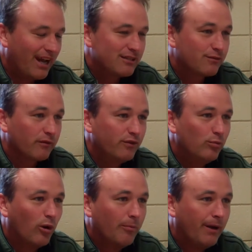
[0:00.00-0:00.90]
it adds for a few
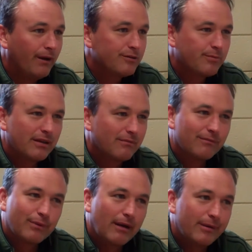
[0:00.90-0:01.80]
more pounds, but
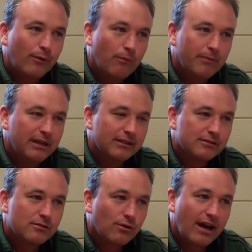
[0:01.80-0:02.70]
it probably won't be
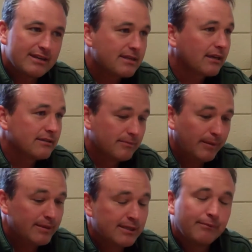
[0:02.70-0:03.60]
as drastic as
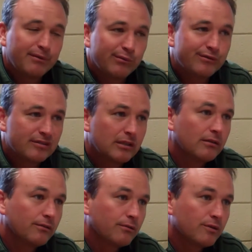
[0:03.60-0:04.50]
maybe some people we've seen
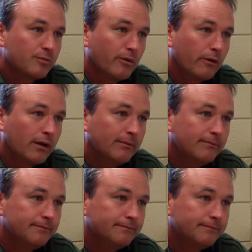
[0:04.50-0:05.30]
go through this program.